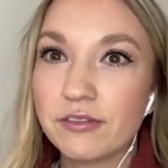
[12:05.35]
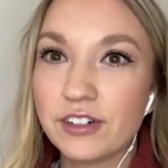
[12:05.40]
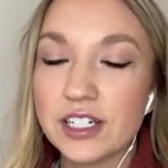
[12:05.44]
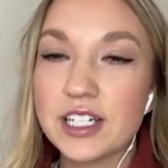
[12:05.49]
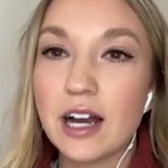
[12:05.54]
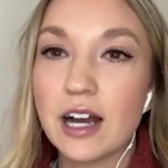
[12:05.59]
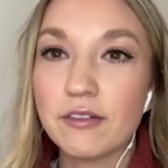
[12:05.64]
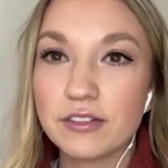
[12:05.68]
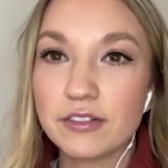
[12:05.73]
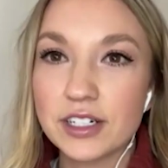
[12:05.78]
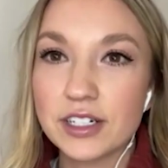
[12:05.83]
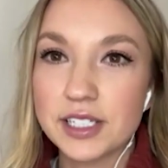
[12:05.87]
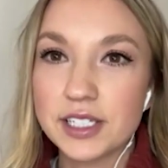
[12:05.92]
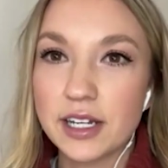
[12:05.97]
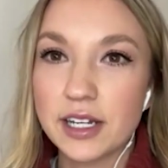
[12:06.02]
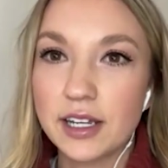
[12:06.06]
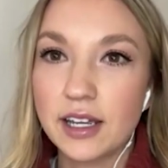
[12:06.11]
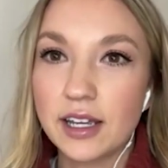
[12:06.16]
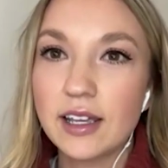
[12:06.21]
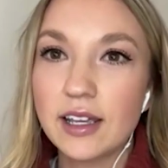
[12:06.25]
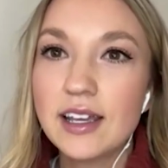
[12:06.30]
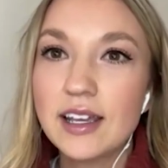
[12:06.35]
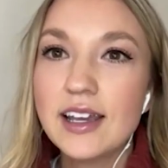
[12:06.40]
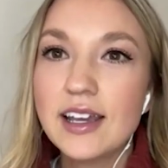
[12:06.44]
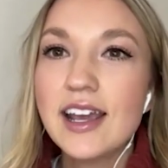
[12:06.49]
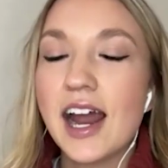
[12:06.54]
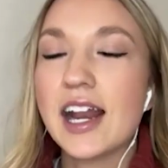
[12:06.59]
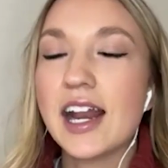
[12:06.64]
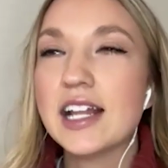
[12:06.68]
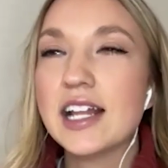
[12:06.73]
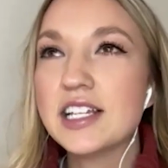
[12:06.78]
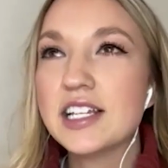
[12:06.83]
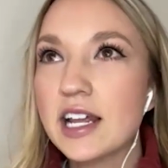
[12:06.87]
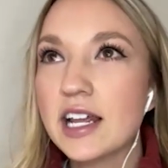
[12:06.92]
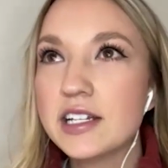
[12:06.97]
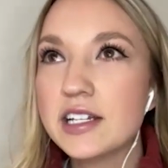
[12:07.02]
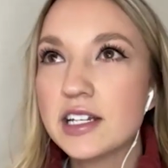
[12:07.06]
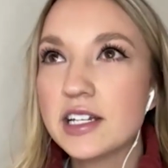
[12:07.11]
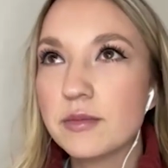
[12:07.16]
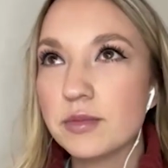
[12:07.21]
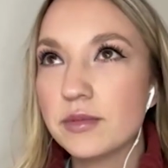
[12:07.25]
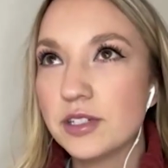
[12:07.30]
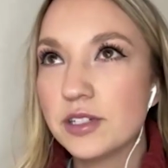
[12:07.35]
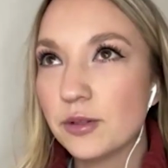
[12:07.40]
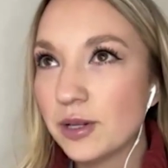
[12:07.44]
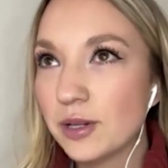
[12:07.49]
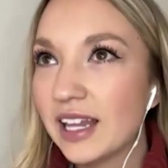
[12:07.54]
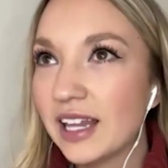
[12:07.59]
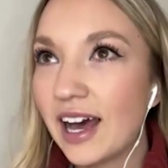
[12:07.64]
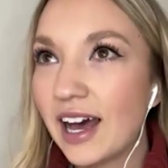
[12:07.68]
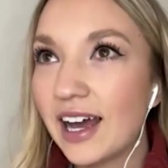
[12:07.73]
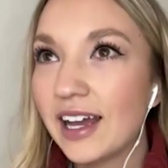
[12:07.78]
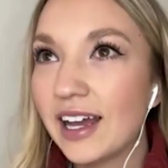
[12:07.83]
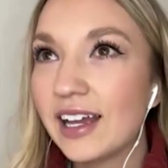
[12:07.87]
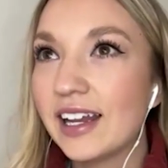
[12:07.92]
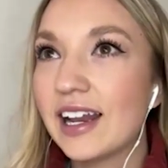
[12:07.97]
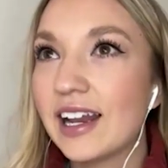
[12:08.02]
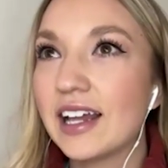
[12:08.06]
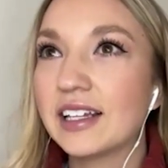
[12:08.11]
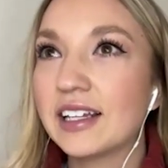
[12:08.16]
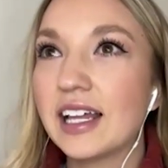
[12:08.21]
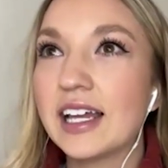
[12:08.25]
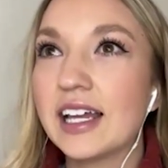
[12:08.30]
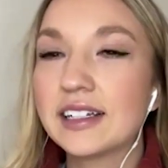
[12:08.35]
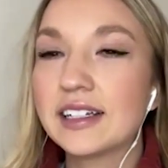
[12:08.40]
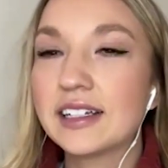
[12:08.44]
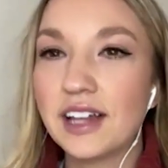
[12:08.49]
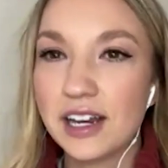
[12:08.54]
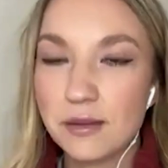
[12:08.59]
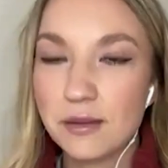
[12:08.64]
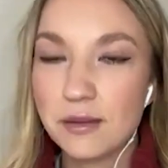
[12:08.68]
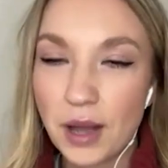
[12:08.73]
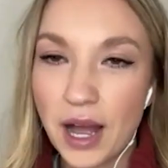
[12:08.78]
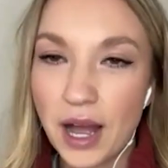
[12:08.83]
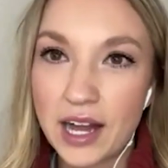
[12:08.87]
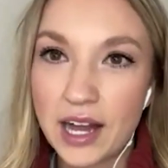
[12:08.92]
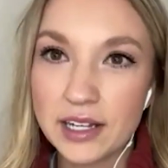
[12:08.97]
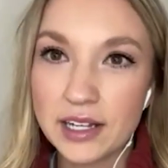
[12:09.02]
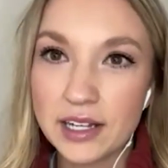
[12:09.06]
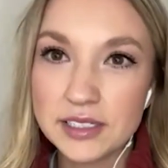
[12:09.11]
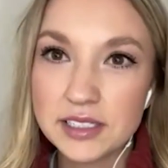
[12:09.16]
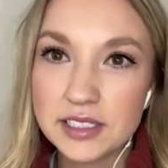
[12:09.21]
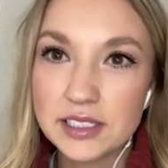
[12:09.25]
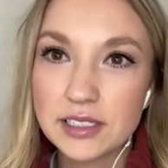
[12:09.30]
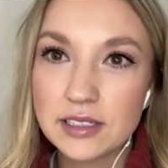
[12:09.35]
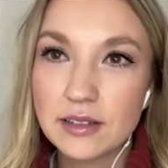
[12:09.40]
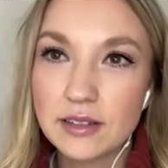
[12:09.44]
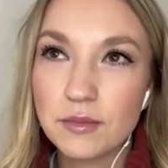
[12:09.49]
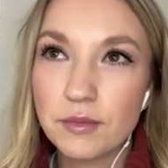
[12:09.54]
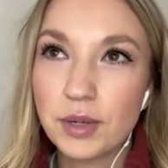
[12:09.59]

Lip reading: freaked out for a second, and I didn't end up doing that, and I like let it pass.